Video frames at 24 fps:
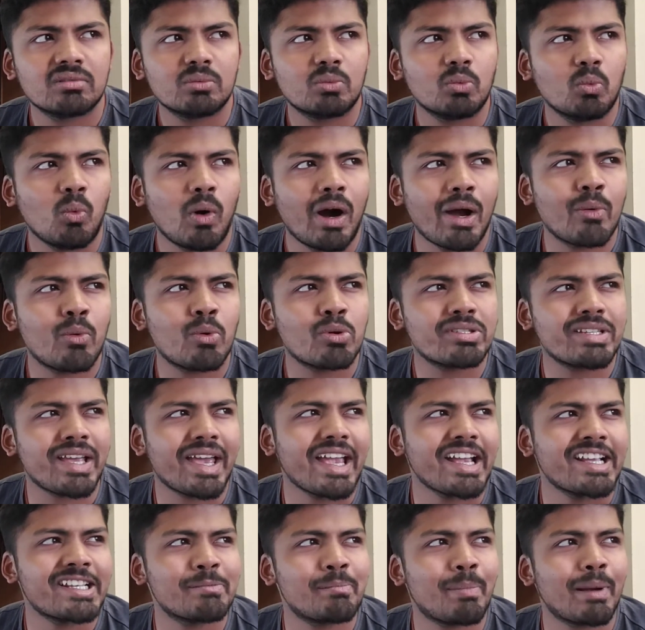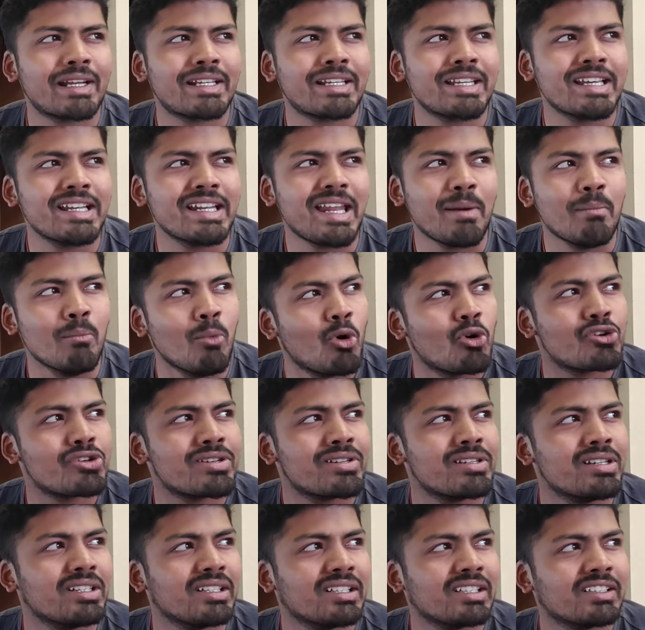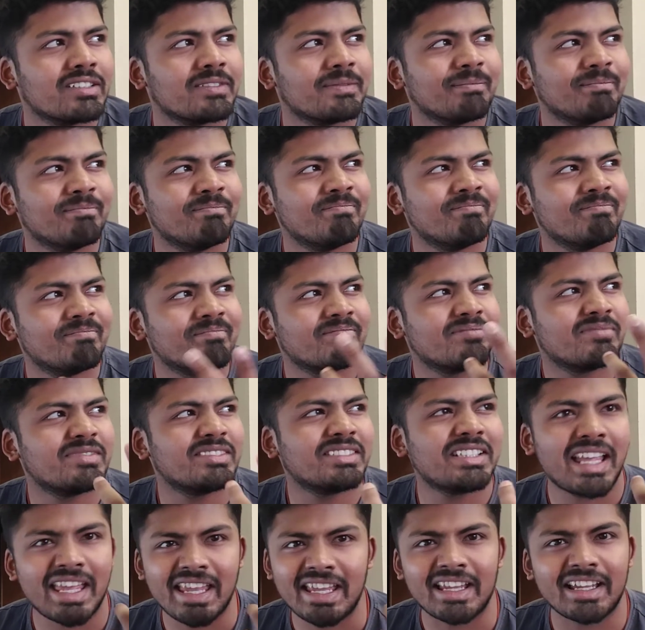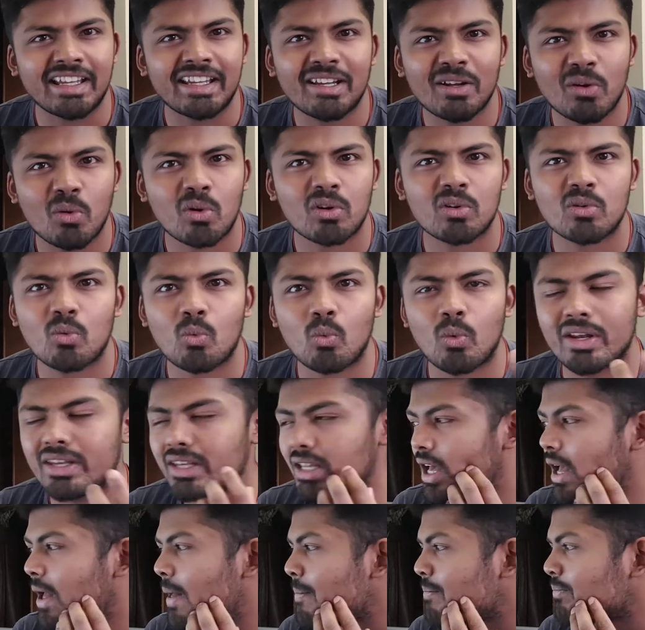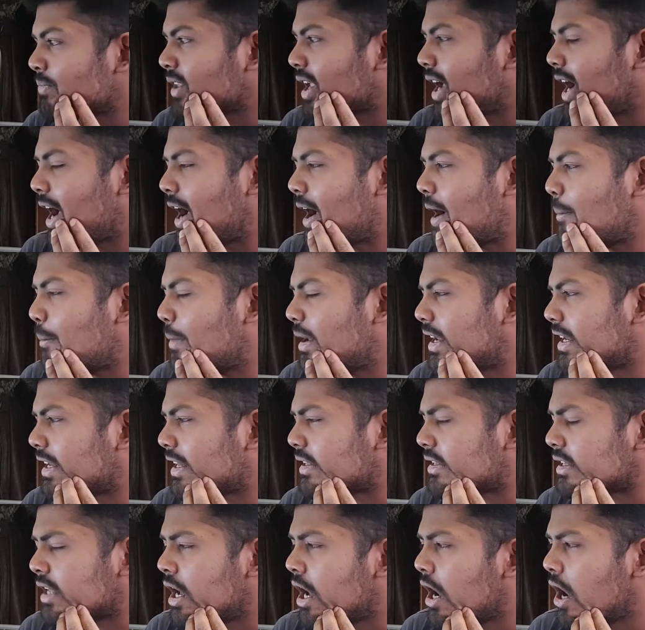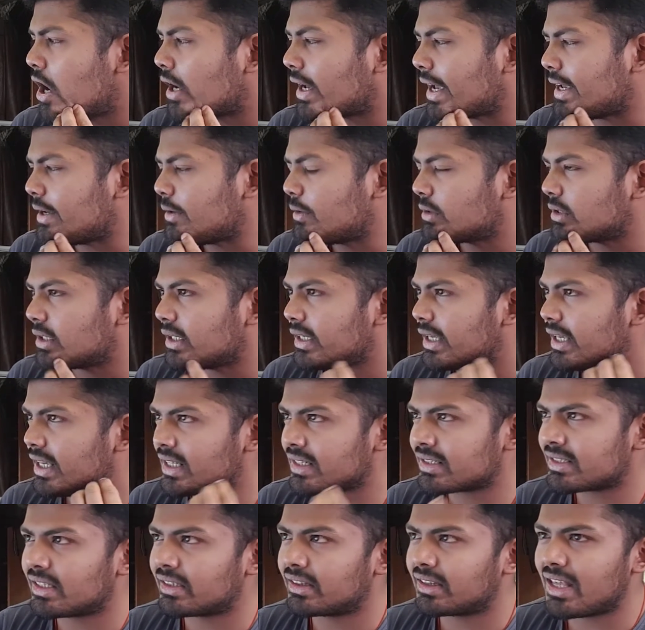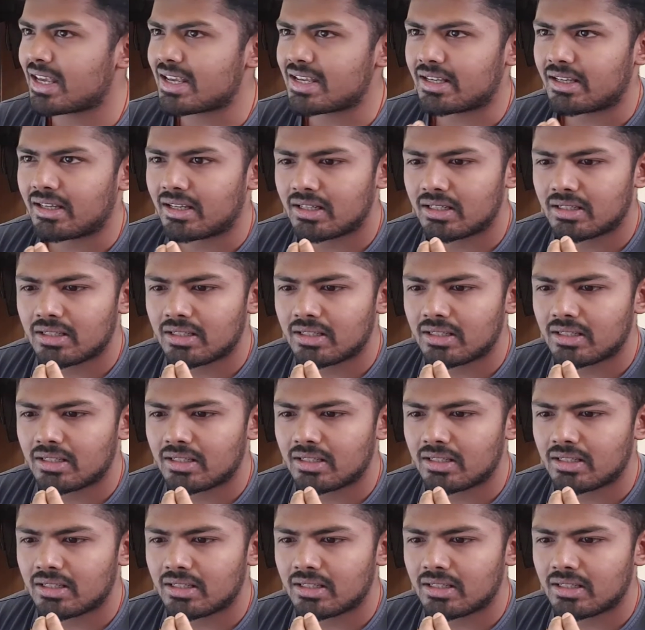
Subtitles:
Why was I expecting an emotional thing with Meliodas? Okay, here's the thing.